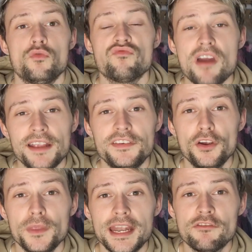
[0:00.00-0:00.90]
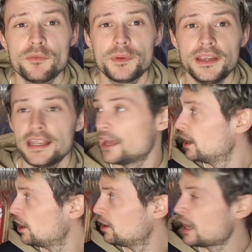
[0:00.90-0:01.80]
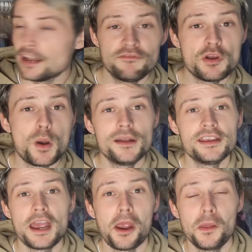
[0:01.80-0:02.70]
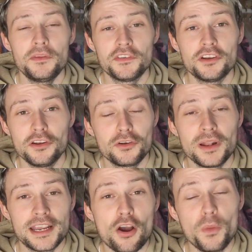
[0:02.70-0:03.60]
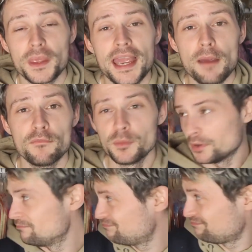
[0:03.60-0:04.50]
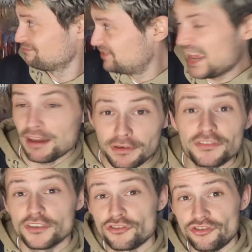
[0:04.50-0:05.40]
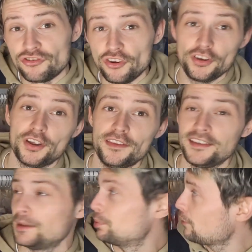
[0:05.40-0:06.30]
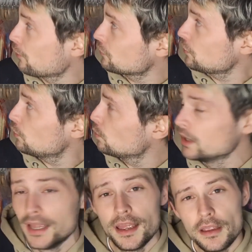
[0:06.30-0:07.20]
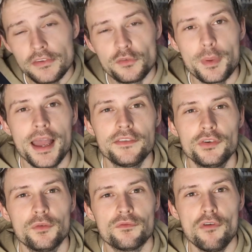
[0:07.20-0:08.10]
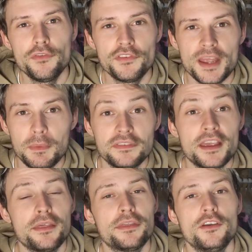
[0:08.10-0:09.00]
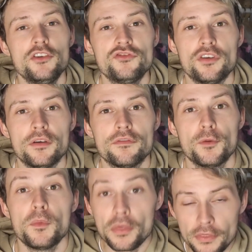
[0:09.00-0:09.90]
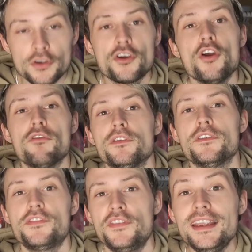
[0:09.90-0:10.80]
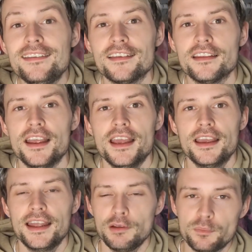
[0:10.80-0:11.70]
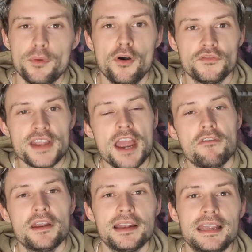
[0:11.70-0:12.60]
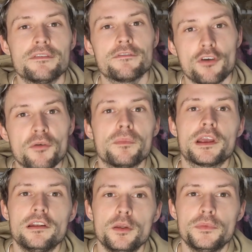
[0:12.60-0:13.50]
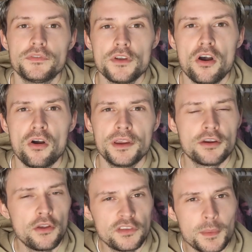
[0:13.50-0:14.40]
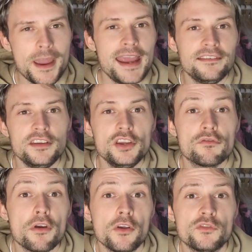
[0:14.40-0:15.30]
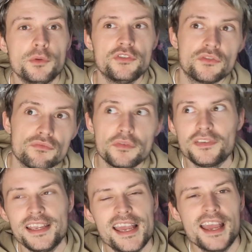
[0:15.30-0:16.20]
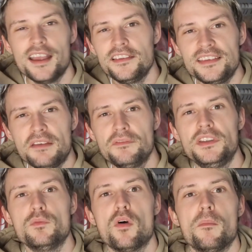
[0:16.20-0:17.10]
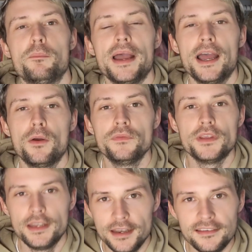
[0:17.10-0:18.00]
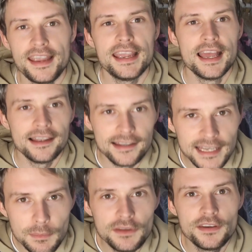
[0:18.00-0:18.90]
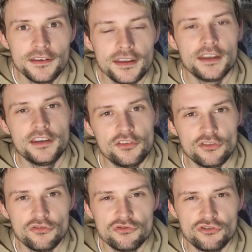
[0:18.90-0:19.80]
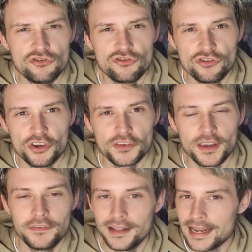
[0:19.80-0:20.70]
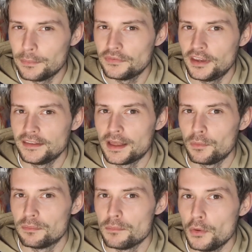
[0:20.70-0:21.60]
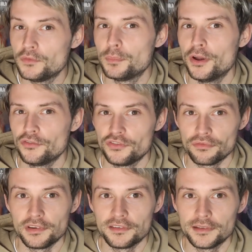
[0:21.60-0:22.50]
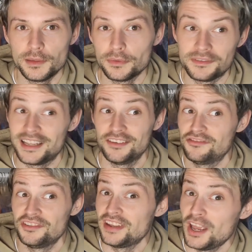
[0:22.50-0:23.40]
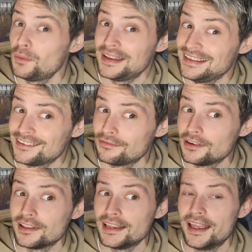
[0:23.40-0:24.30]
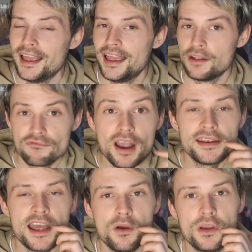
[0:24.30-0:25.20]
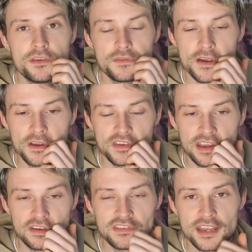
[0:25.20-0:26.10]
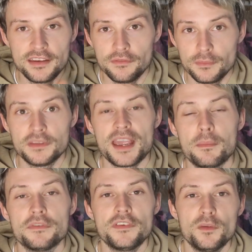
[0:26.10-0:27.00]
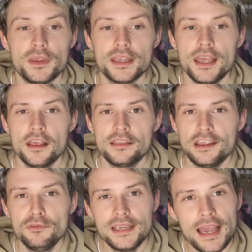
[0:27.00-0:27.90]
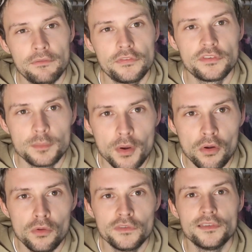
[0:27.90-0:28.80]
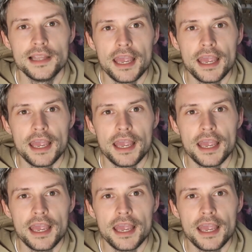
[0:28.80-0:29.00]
Rightio then, everybody. I have no idea how this is going to look like on the camera, but there is the shirt, and it belongs to Sparta Rotterdam. It's their third shirt from the current season, and it was bought directly from the club store. It cost about €80, which is roughly £71, and it is a limited edition shirt. I feel like I'm saying that with most purchases recently, but that's just how it is, really. And right now, as far as I understand it from the time of filming, they only have smalls